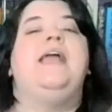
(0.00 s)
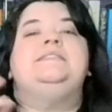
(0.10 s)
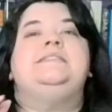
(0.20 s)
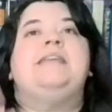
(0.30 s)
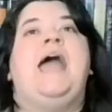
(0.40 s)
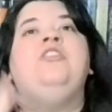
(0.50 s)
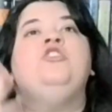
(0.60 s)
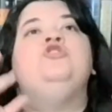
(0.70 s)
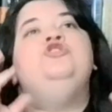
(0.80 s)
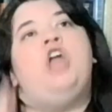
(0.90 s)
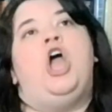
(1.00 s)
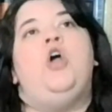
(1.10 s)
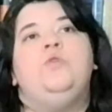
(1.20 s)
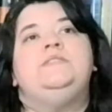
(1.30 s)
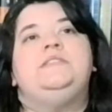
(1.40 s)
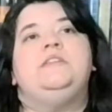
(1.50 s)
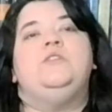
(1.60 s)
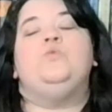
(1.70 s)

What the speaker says: Skyelar knows,